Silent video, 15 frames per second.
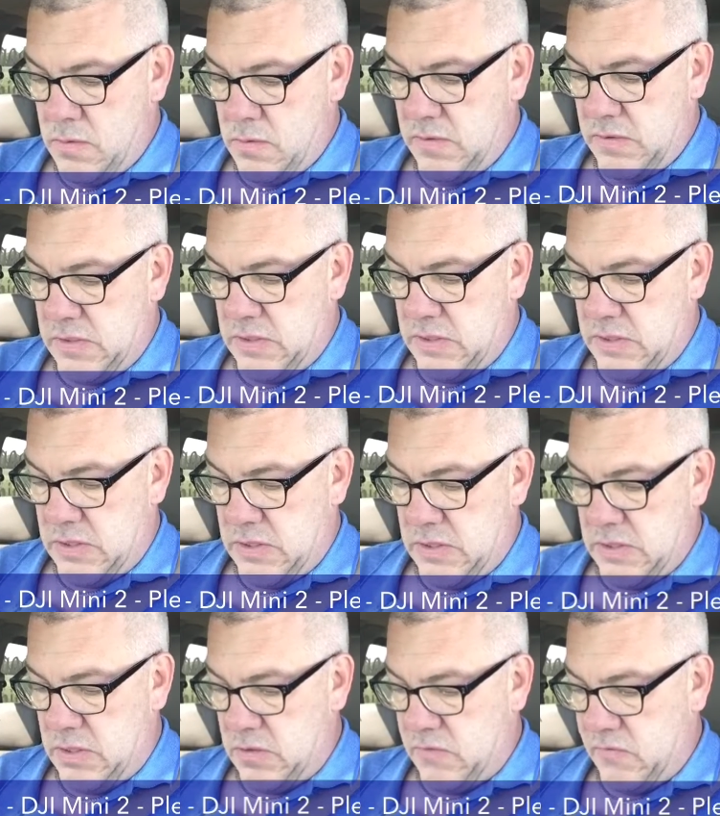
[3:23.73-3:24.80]
Let's get
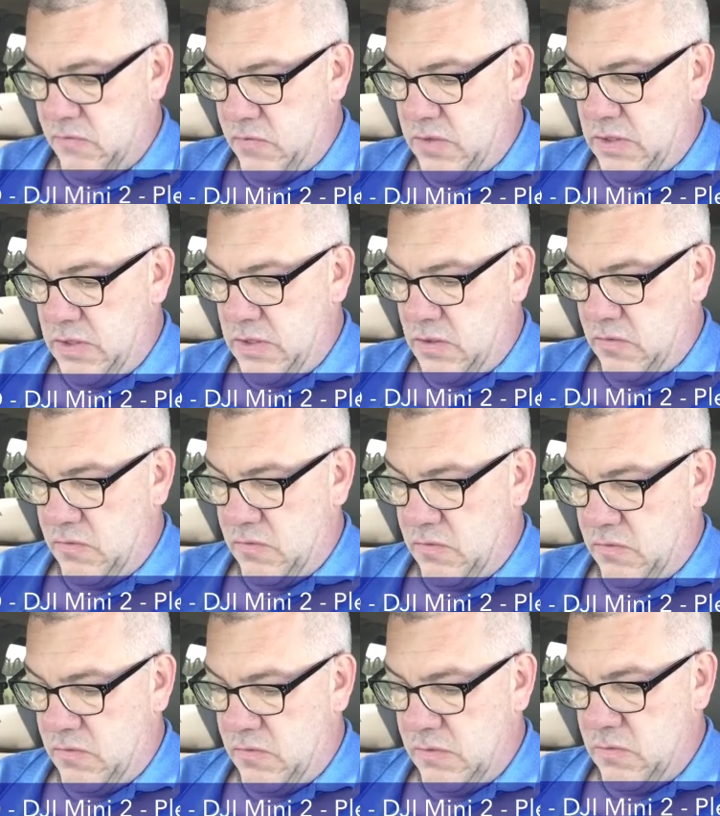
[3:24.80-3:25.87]
the screen in here so
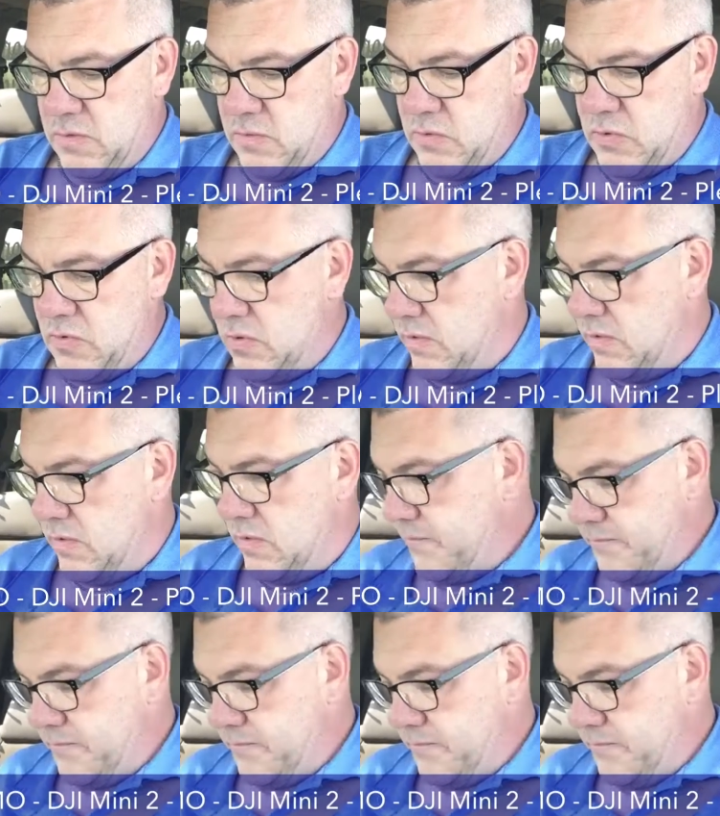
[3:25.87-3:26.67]
you can see what I'm doing.